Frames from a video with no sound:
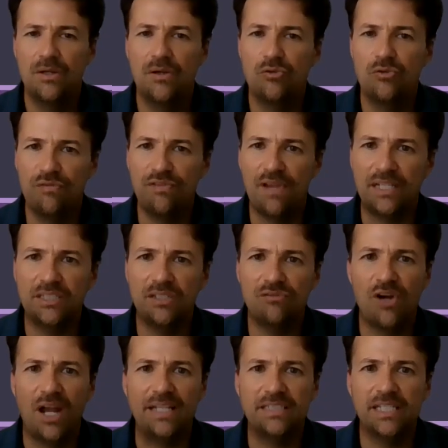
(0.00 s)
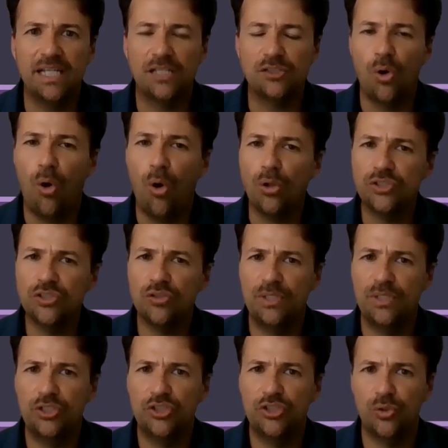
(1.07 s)
Reflective writing has also
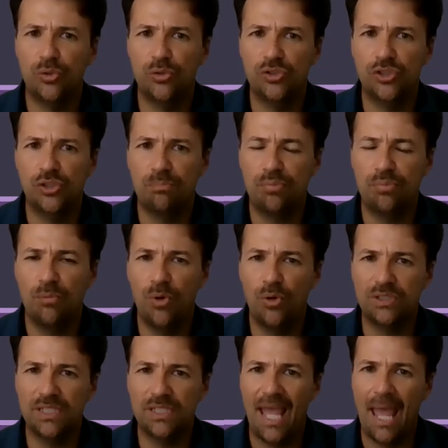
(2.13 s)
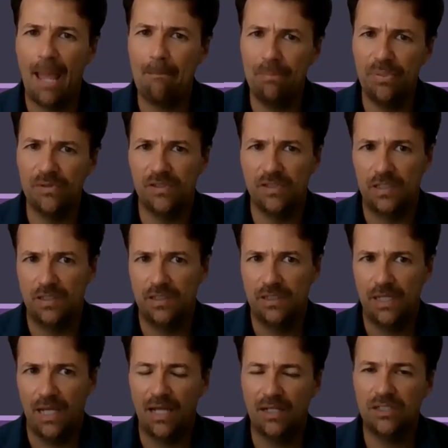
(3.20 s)
been shown to promote empathy
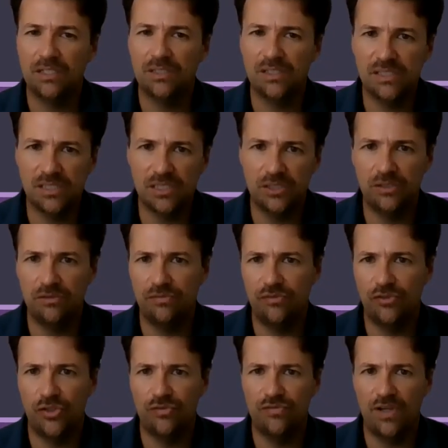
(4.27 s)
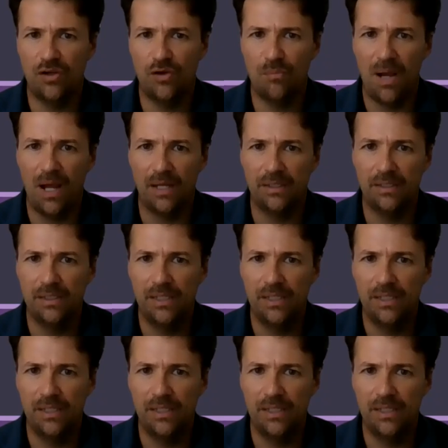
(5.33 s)
and concern for your fellow man,